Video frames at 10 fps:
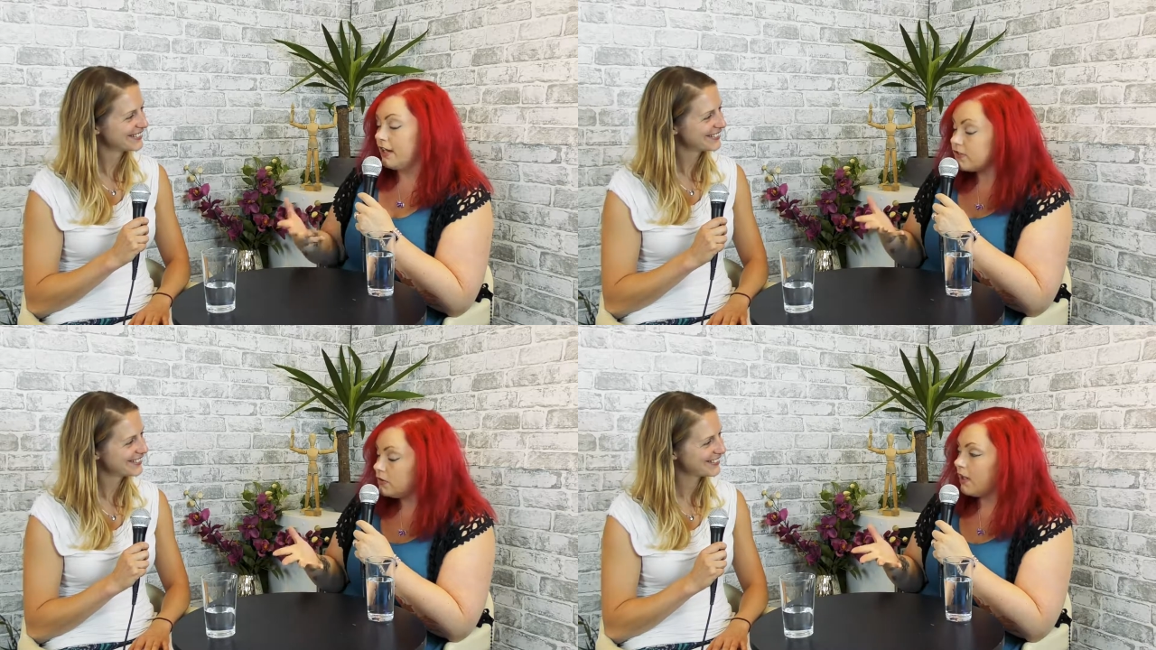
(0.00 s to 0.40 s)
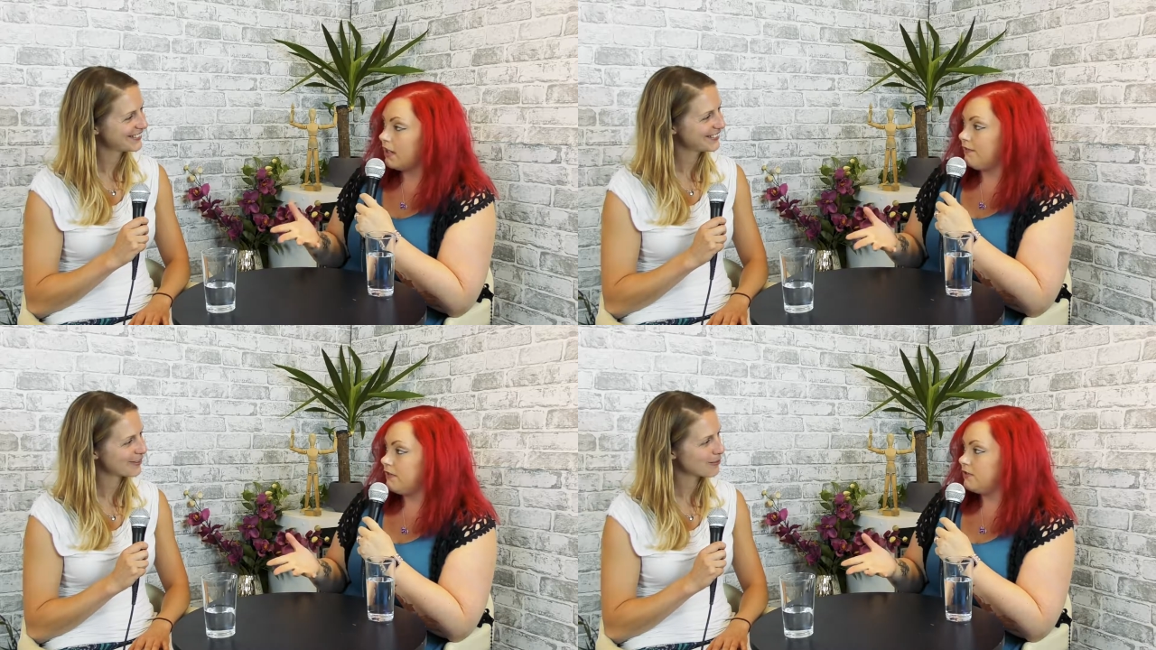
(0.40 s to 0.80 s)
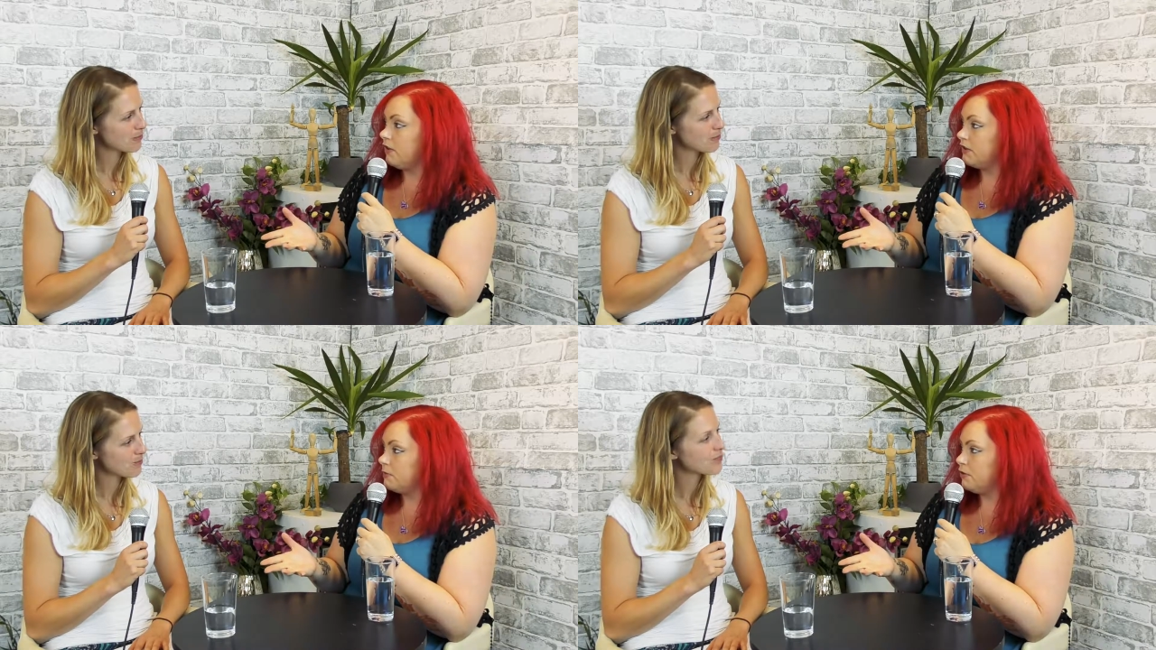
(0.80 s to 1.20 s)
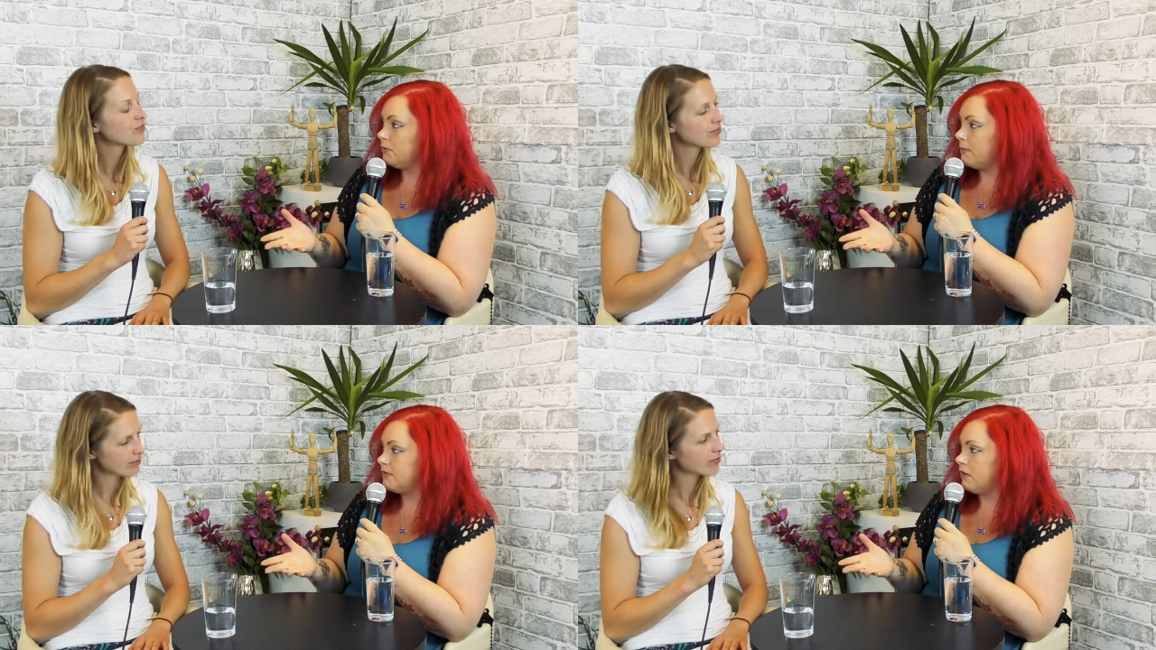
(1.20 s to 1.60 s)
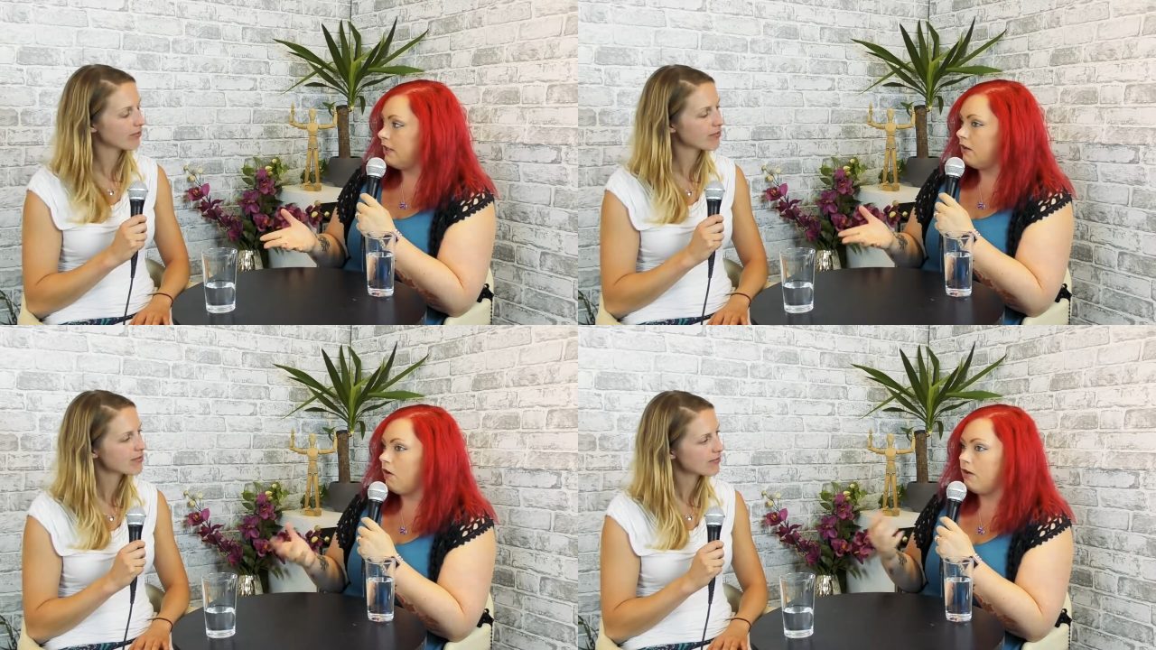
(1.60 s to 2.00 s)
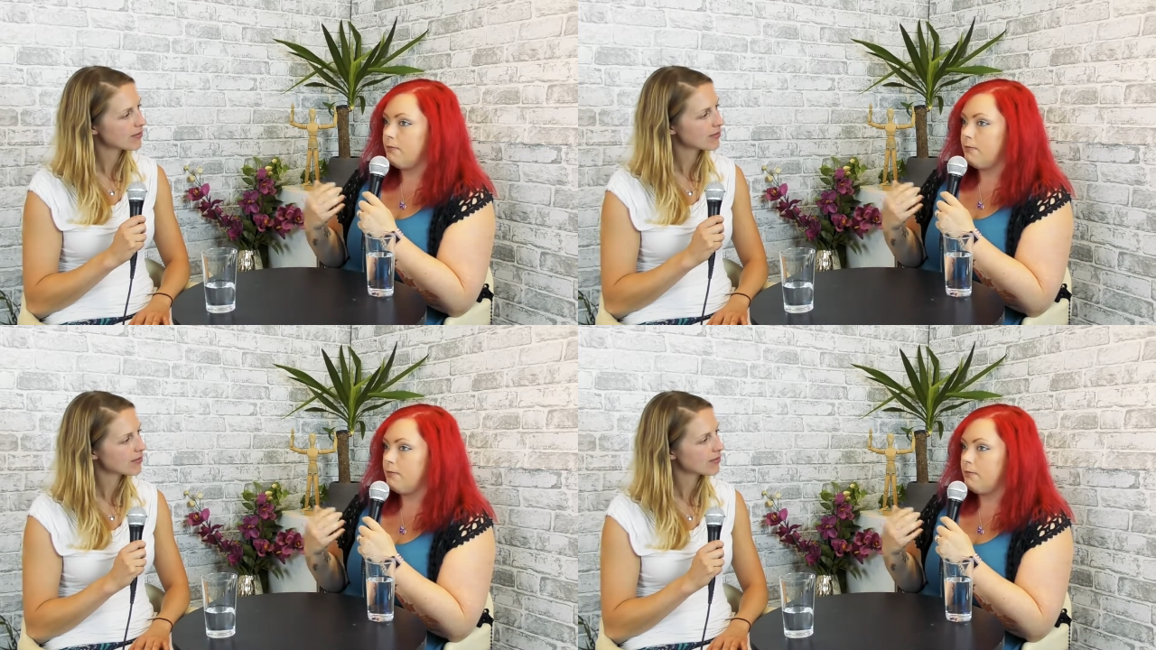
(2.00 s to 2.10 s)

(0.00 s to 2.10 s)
Speaker 1: yes you can have advertisement on your website mm.